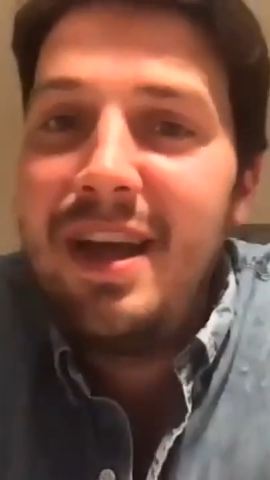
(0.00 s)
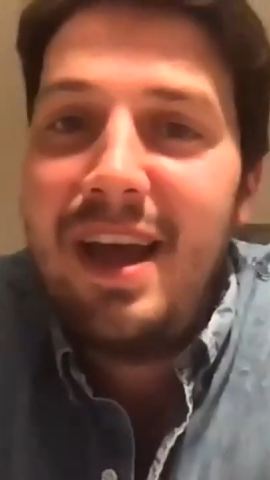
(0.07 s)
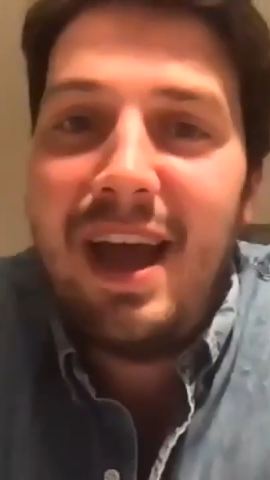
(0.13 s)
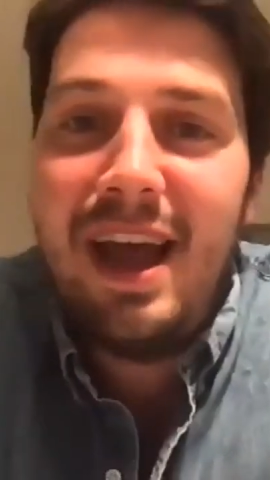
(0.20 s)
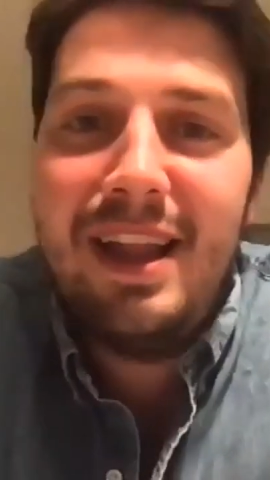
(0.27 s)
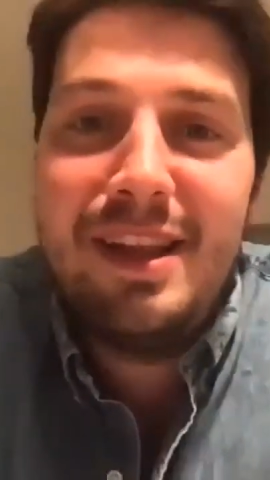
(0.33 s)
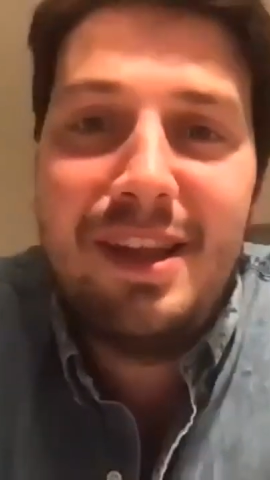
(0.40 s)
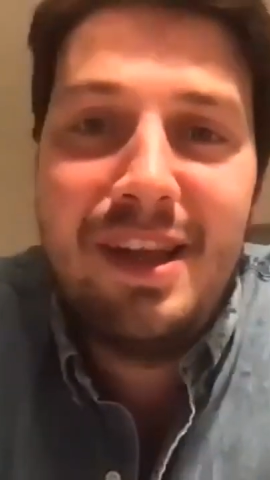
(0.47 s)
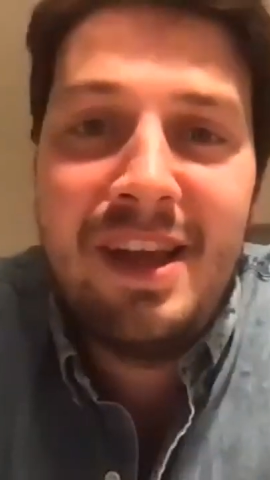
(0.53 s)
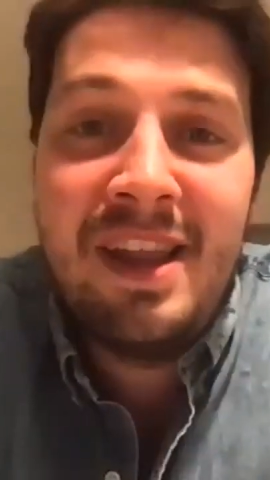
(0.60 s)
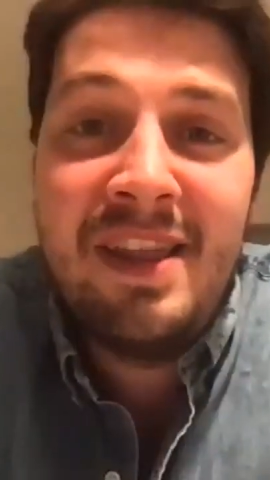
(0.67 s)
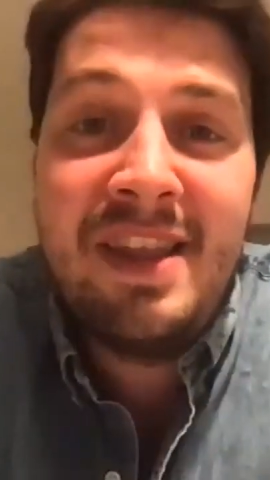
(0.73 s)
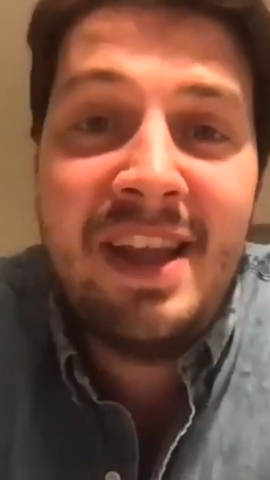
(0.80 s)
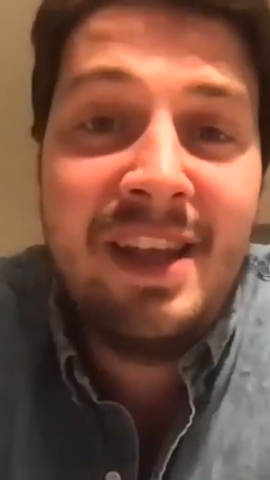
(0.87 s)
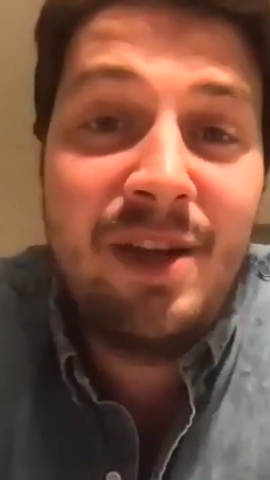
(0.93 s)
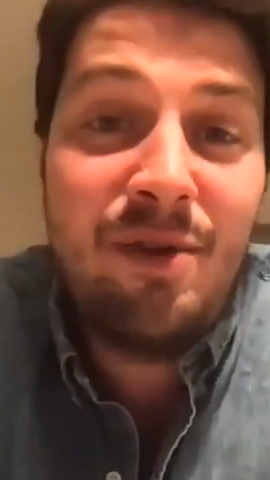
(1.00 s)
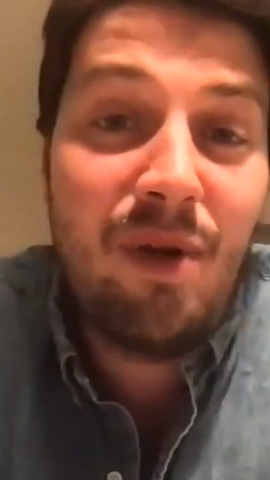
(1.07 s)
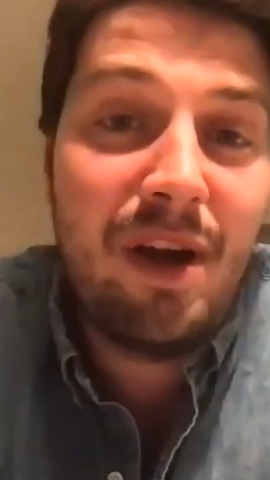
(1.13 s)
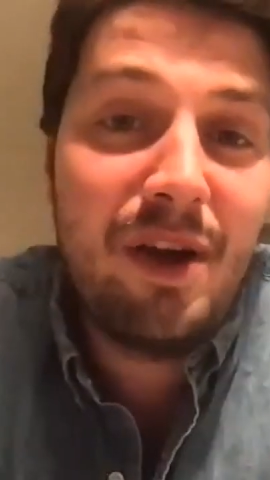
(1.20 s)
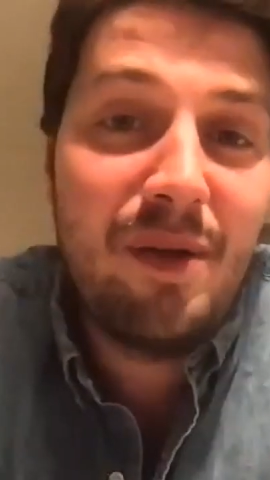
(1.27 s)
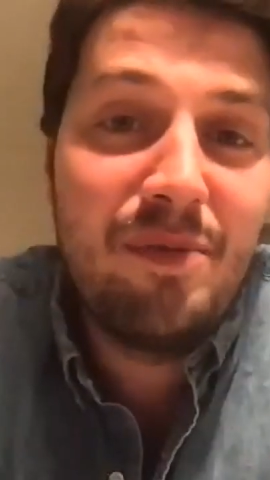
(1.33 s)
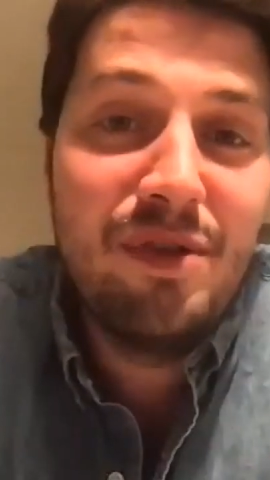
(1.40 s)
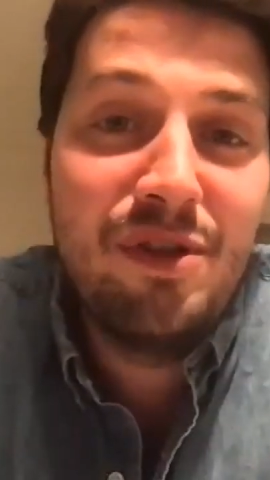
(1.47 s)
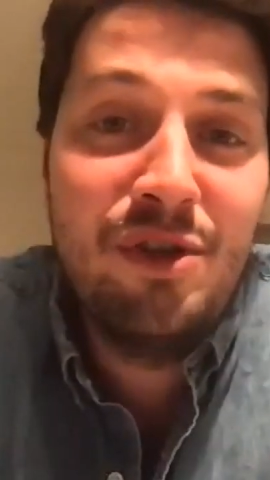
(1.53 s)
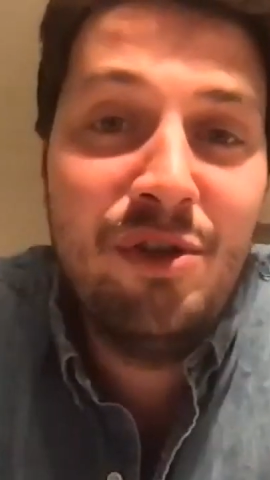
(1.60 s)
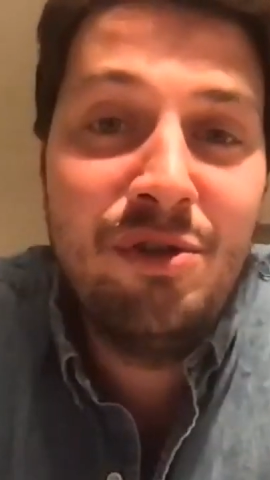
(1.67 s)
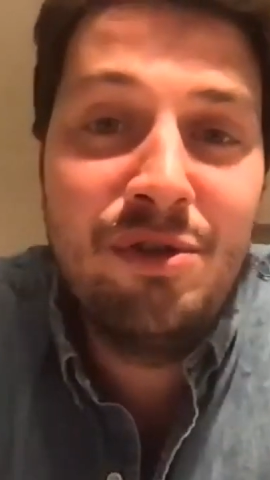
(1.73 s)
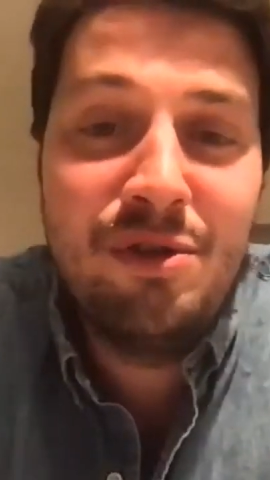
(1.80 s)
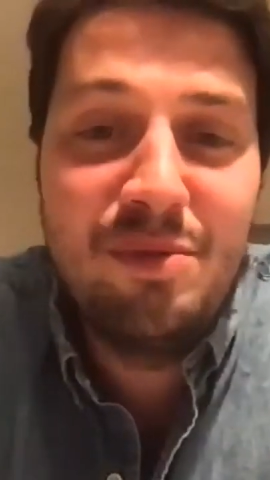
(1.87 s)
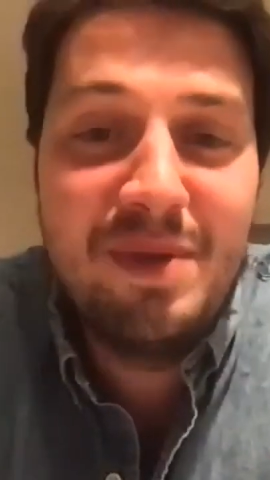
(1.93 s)
And then he cracked up the
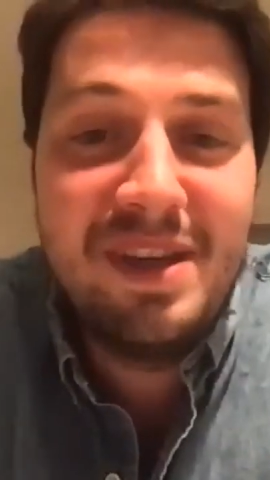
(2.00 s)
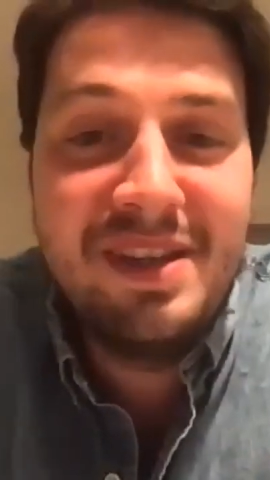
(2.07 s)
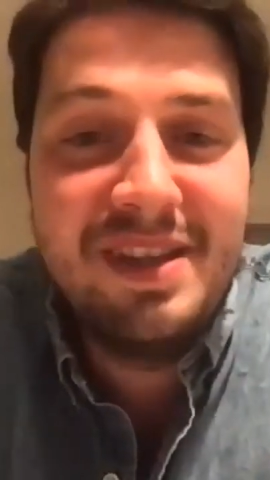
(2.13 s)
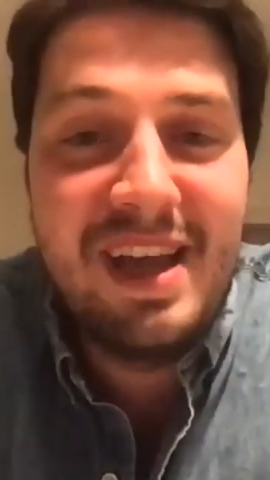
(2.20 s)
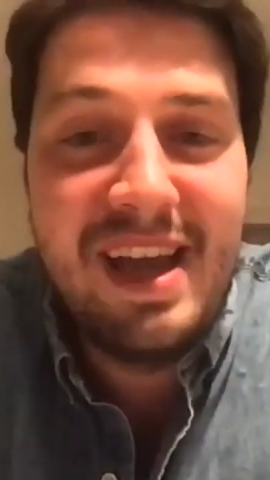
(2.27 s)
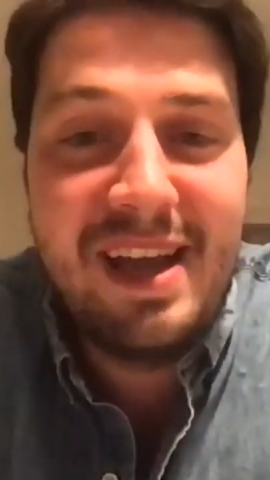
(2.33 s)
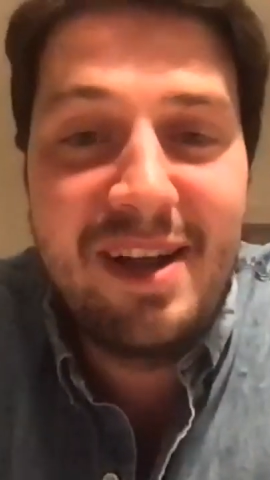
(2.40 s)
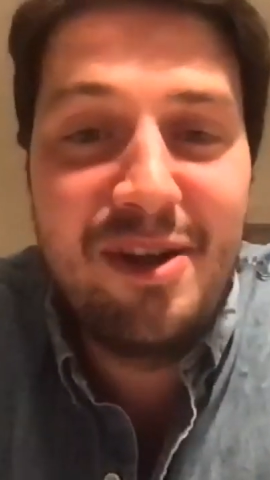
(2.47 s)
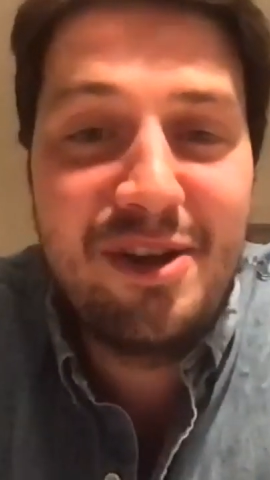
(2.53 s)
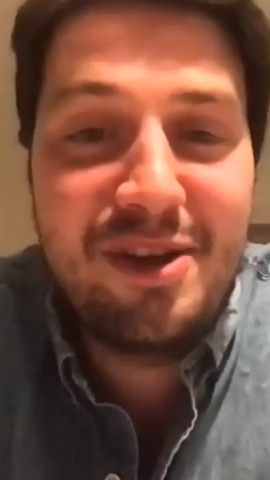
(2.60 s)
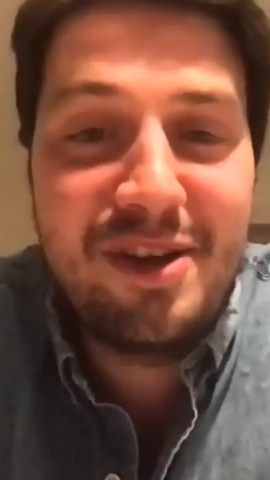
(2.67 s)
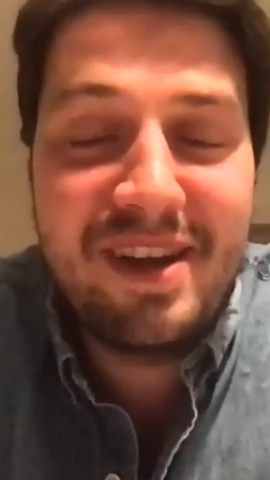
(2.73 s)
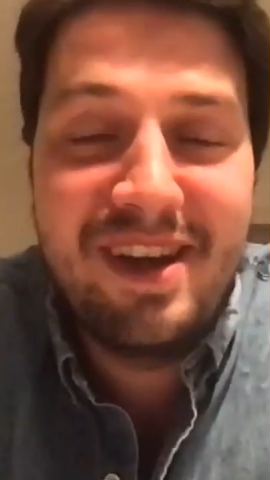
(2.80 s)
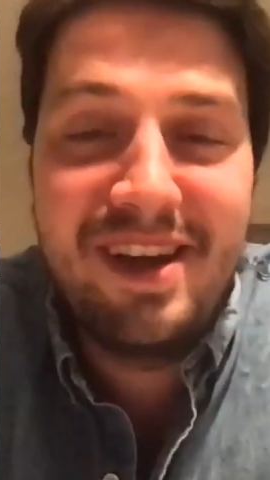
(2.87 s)
news to me saying, look,